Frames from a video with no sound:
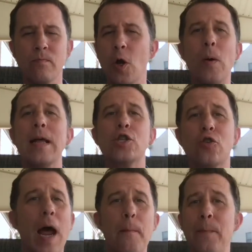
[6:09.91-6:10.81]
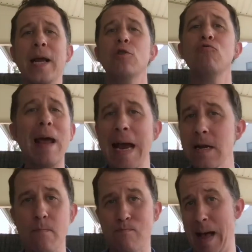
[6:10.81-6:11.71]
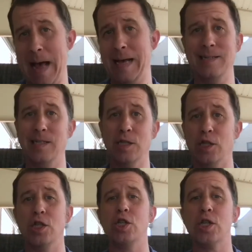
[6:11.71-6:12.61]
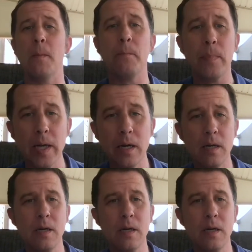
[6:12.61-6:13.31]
Go ahead, try. Pick a random passage. Just jump in.